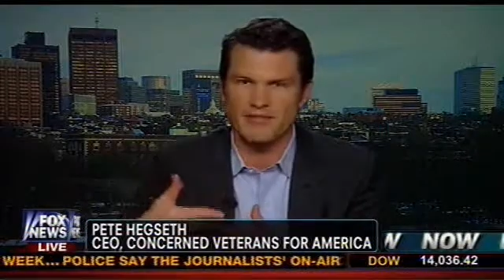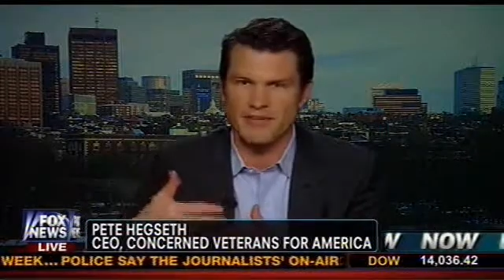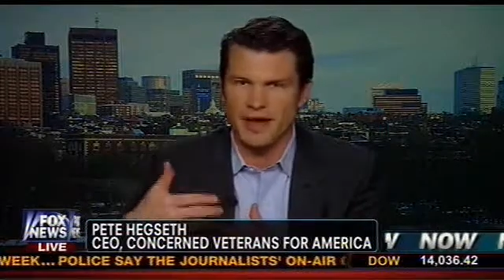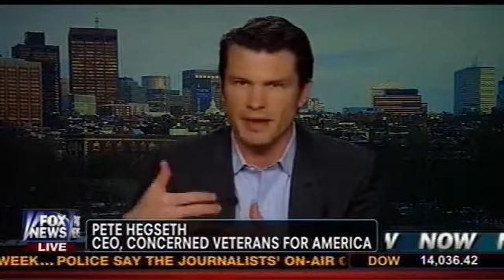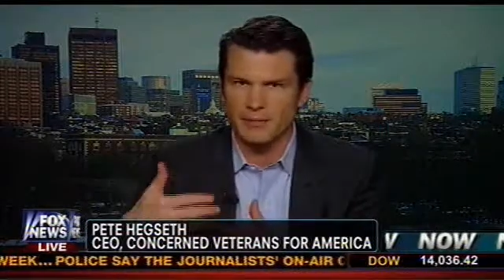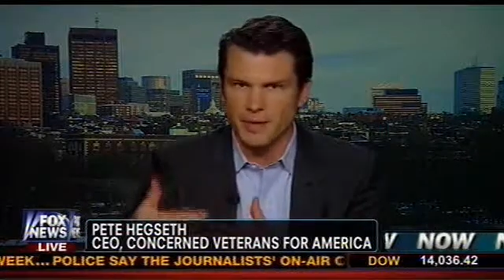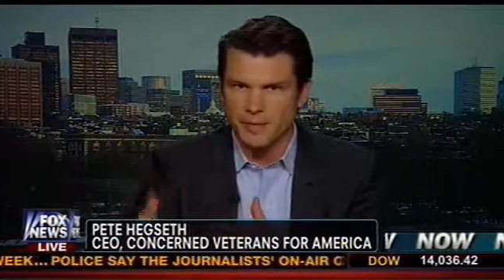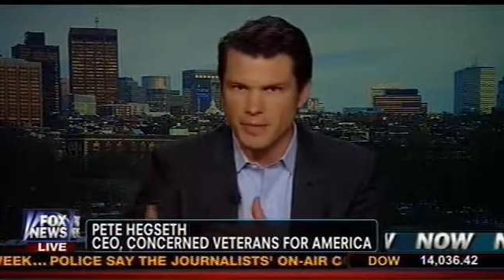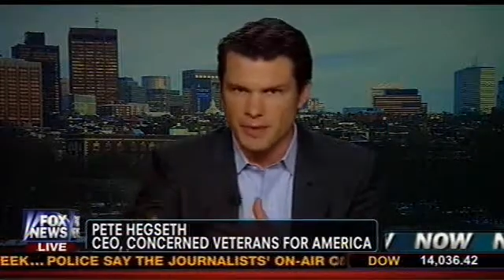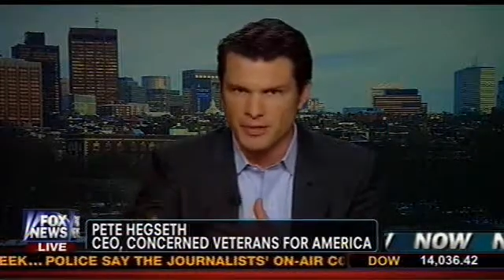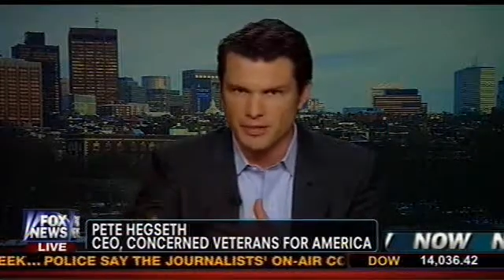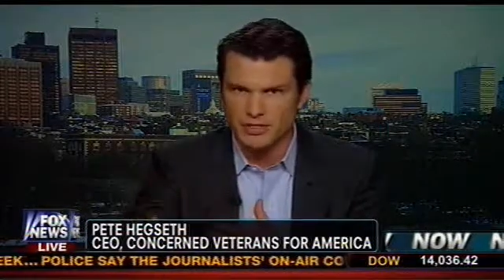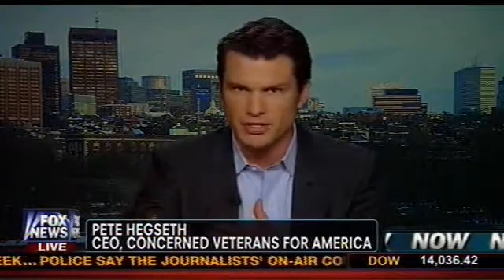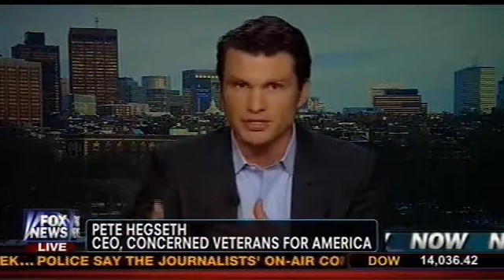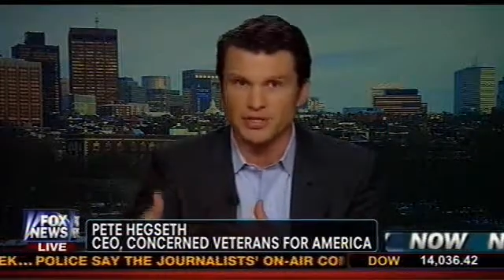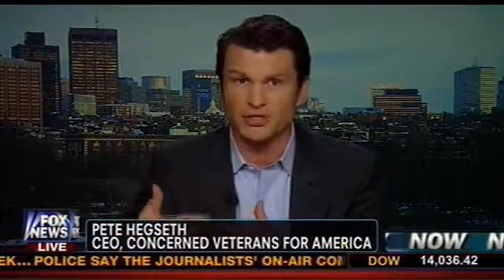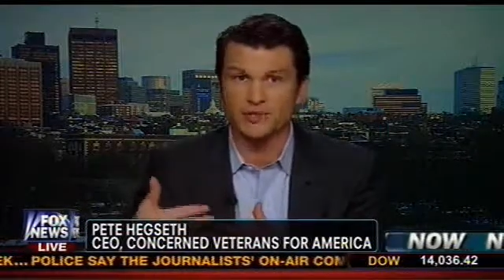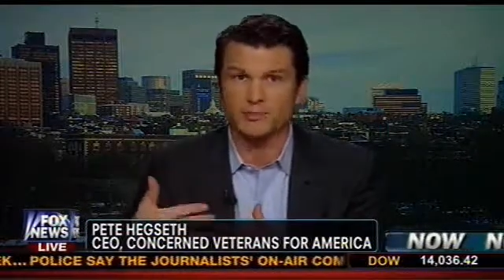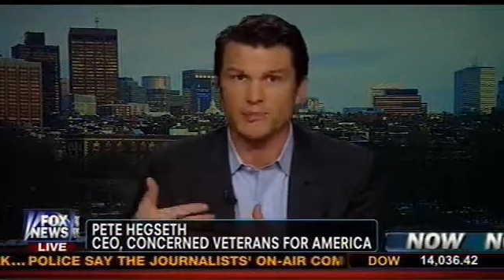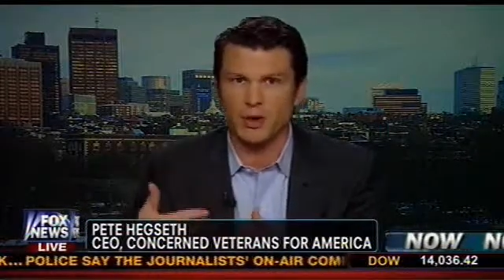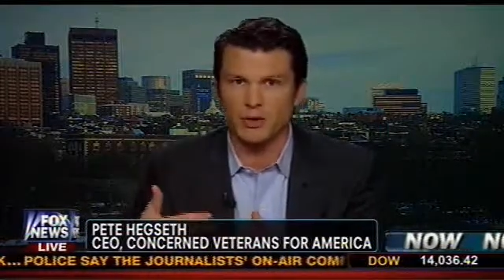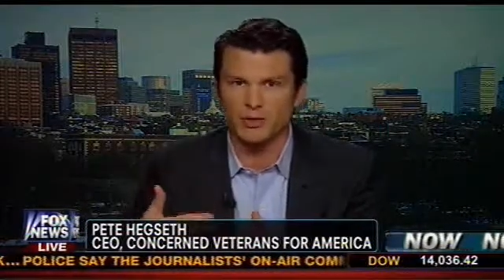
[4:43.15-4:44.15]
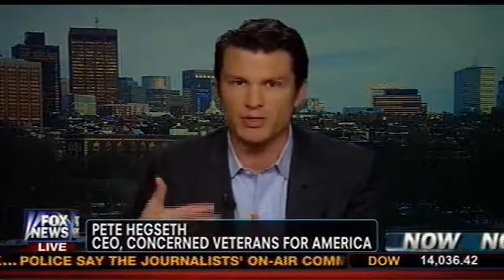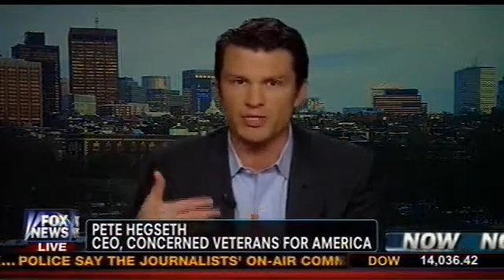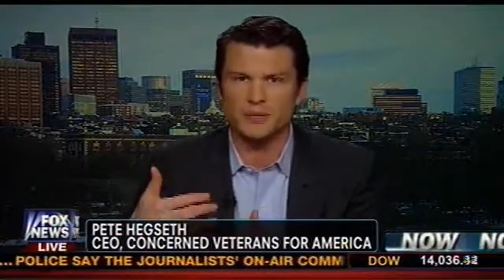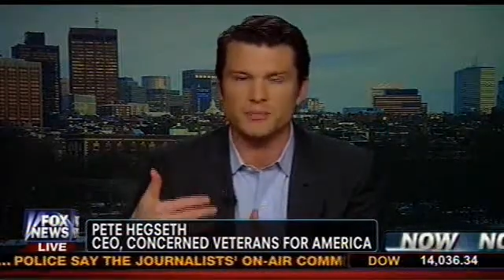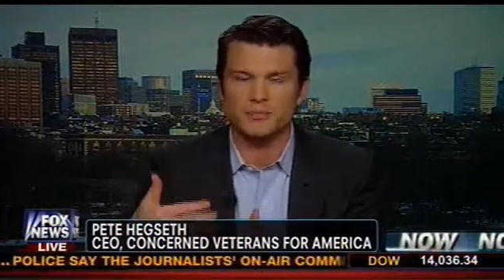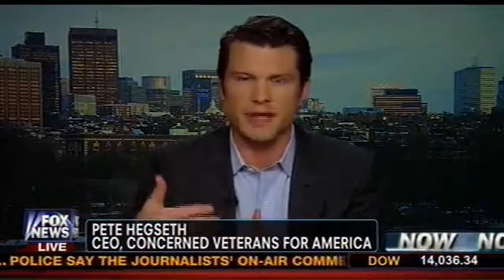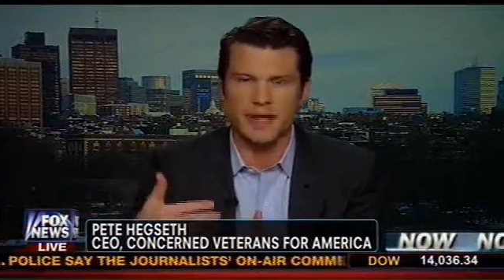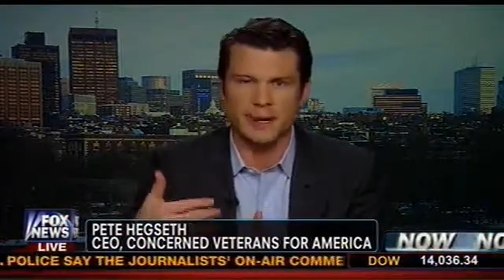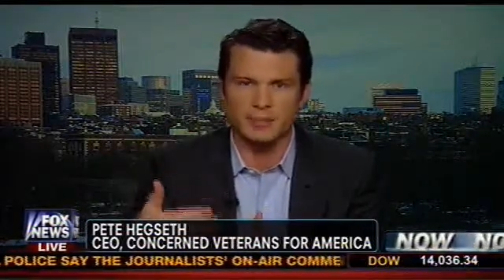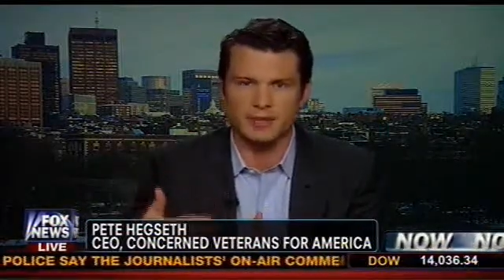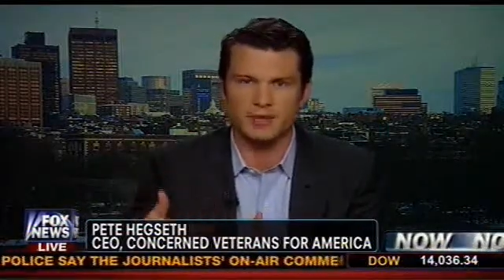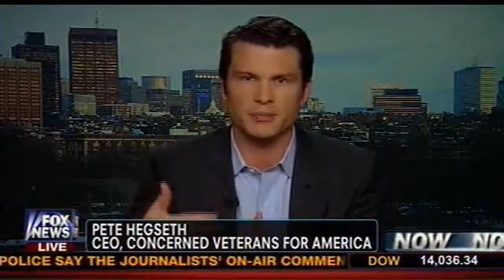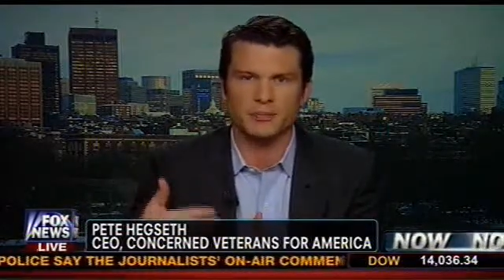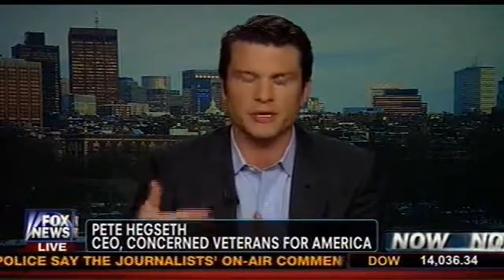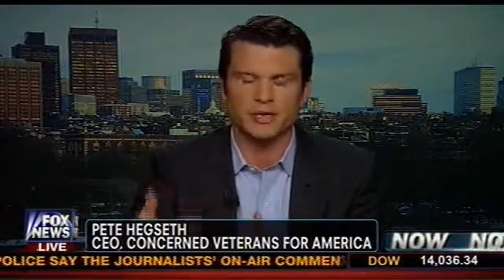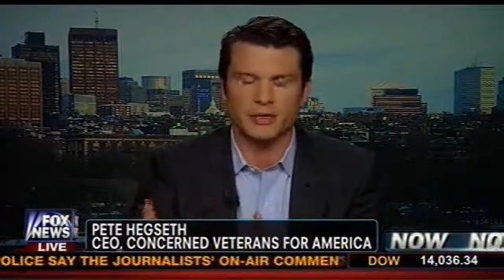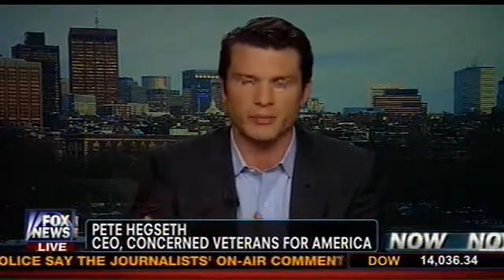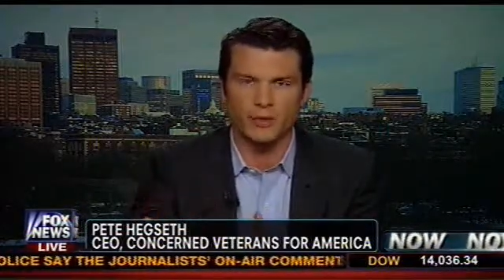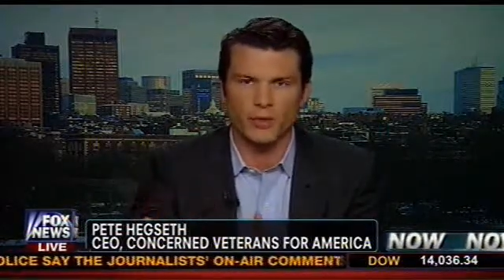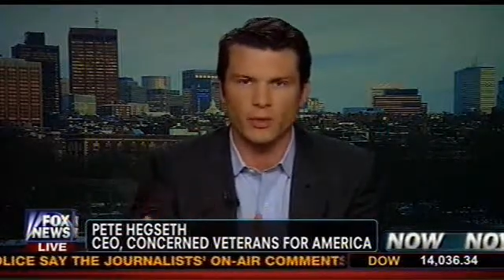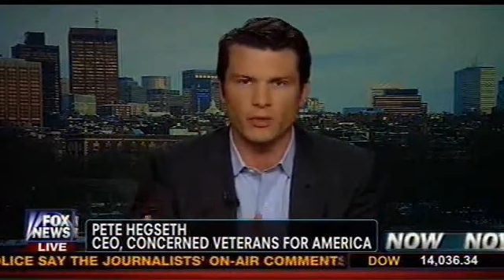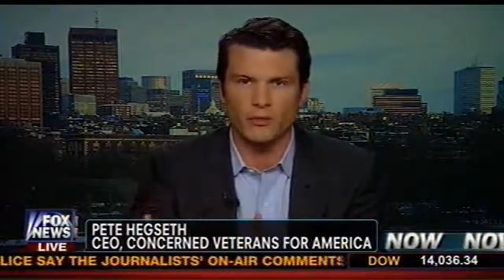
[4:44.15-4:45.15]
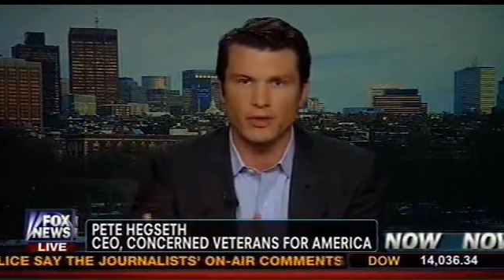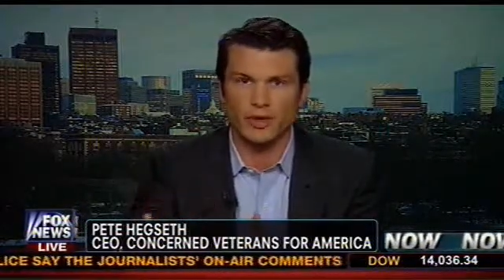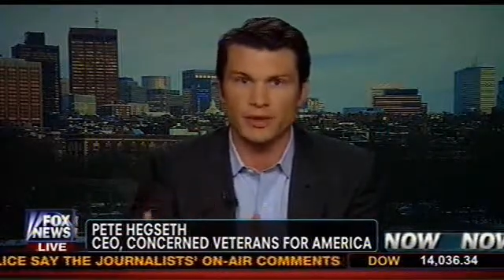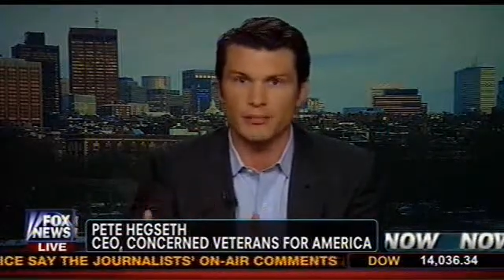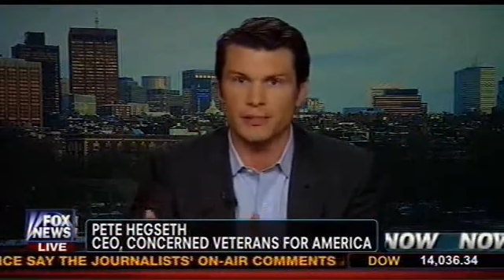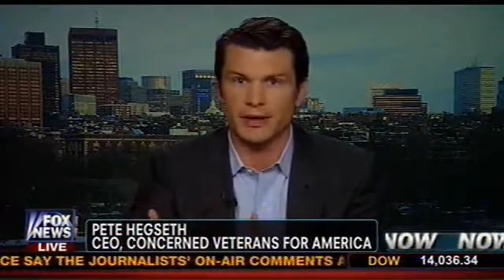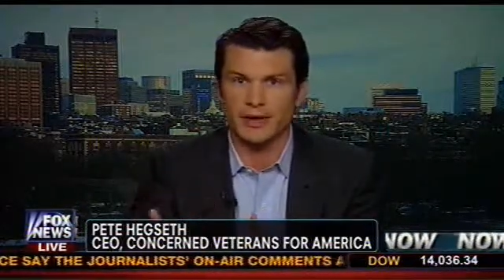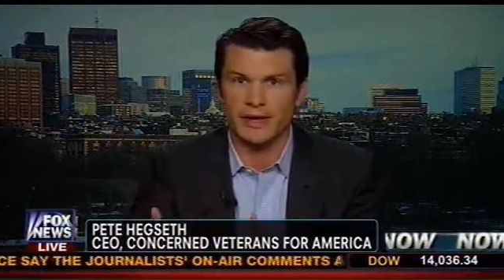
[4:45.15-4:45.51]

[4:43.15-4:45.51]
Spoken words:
that family members are supposed to be able to be enrolled in.